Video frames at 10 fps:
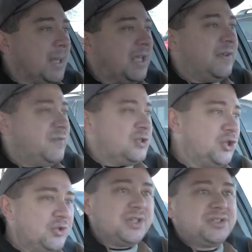If you
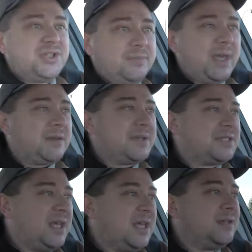choose this, do you make a
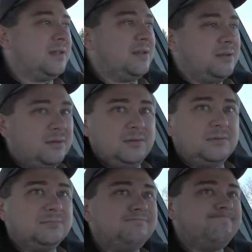mistake?
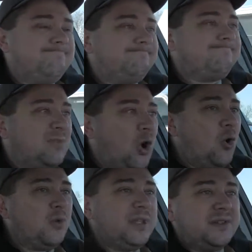
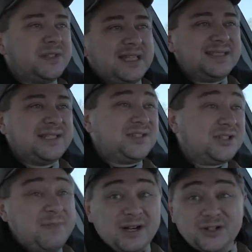Only in the sense that
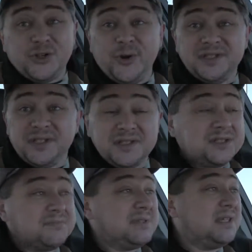there's better
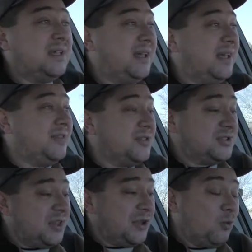choices. There's
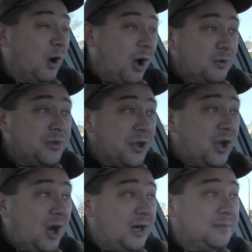nothing wrong with the
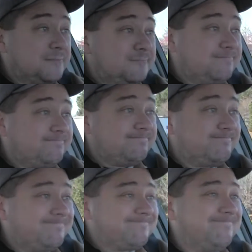car.
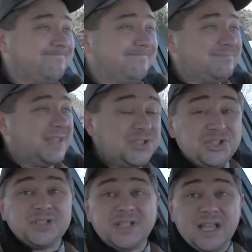It's
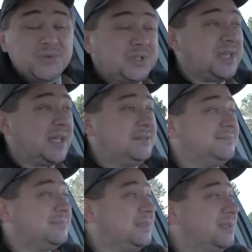just, as we said,
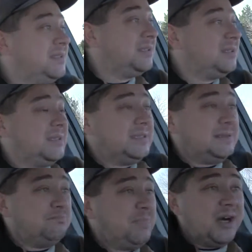
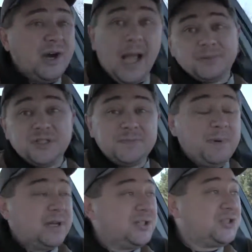better options,
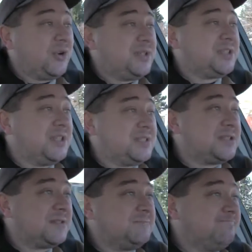better choices.